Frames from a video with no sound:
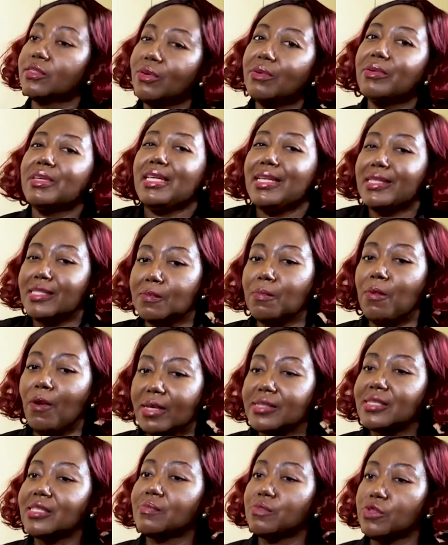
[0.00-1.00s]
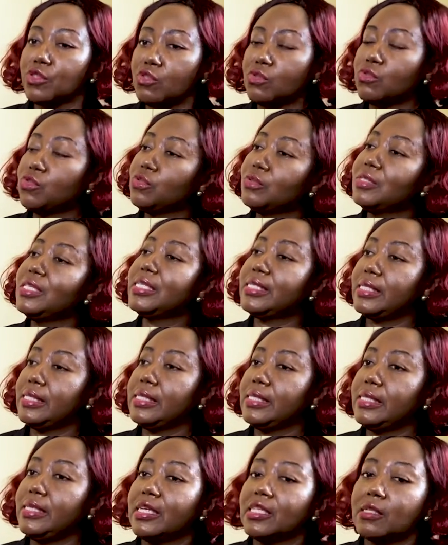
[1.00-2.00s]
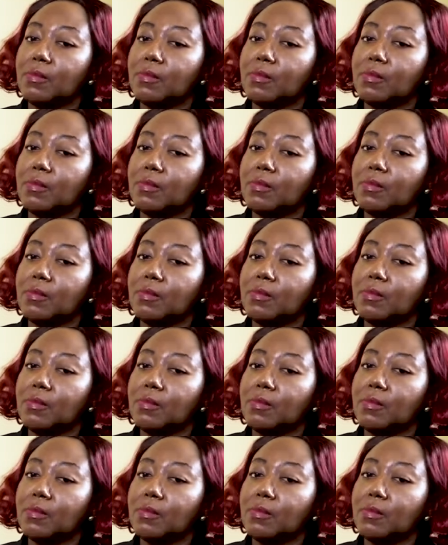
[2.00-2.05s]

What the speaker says: So it's possible to do these things here.